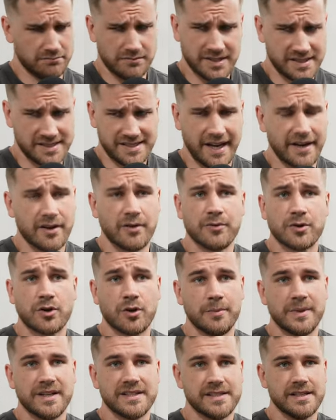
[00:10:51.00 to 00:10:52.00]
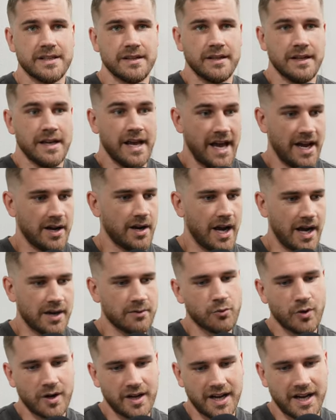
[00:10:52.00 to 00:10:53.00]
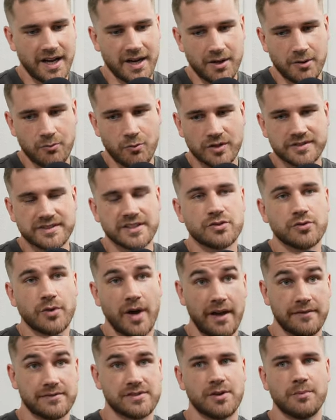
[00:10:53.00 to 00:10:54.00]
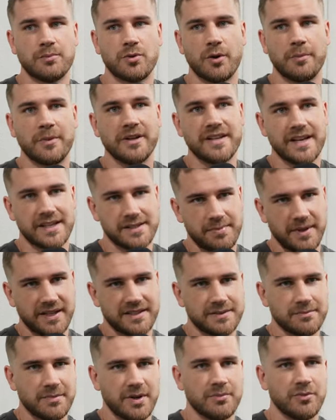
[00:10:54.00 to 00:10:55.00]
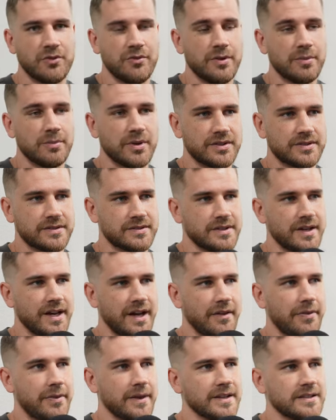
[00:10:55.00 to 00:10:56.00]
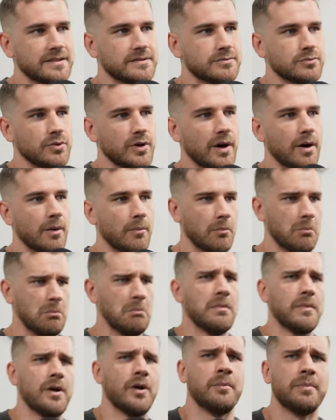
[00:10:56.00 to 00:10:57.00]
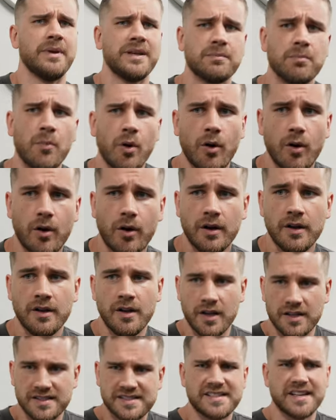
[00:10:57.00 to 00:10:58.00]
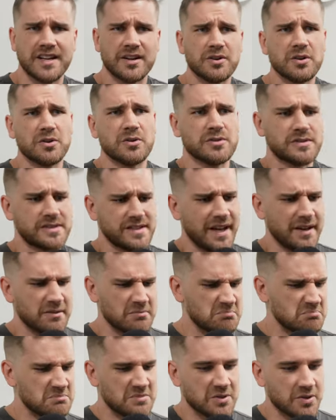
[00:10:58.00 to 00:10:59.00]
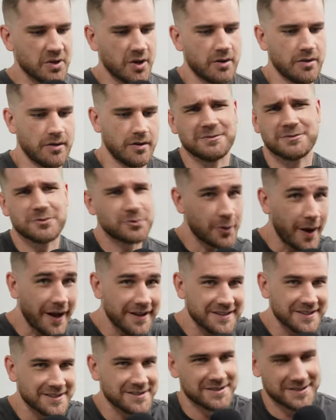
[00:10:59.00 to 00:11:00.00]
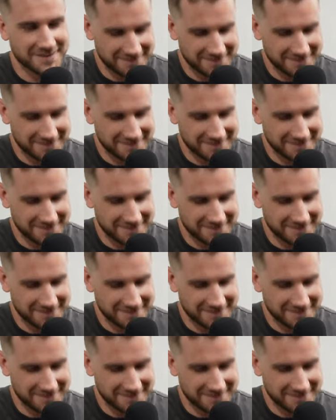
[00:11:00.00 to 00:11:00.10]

is kind of a comedy. I wanted to have some comedy aspects in my movie, but I think we are a bit more serious and, you know, no. grounded.